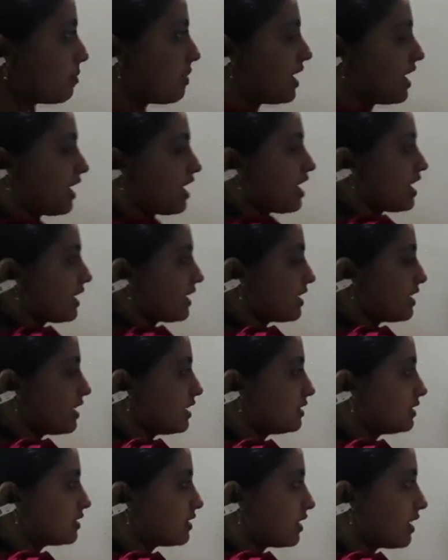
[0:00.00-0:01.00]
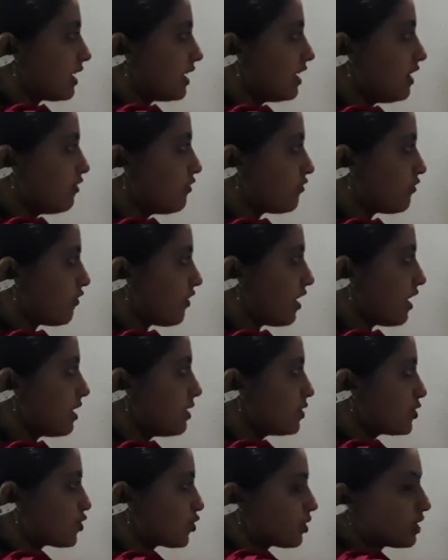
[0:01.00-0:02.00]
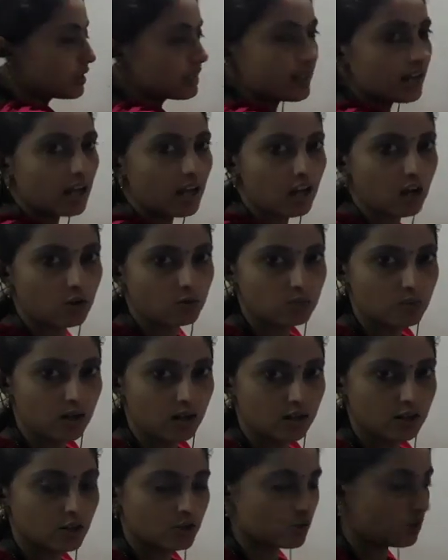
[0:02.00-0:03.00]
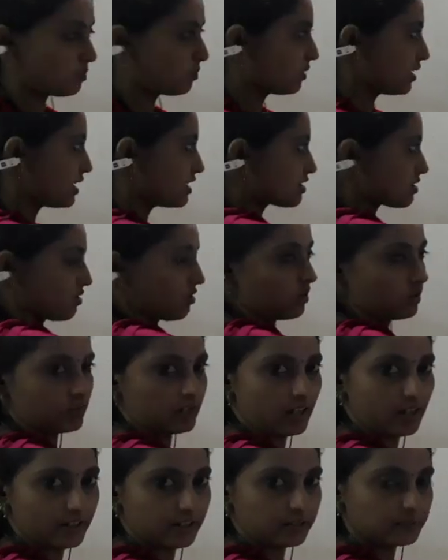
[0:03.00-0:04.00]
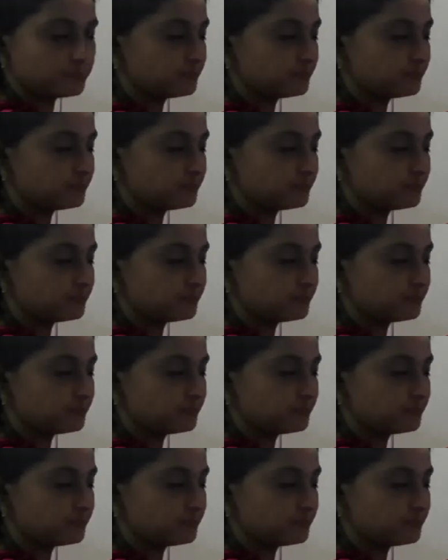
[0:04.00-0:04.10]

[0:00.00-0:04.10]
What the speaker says: bar. Here 3, 5 together have bar. So please note that.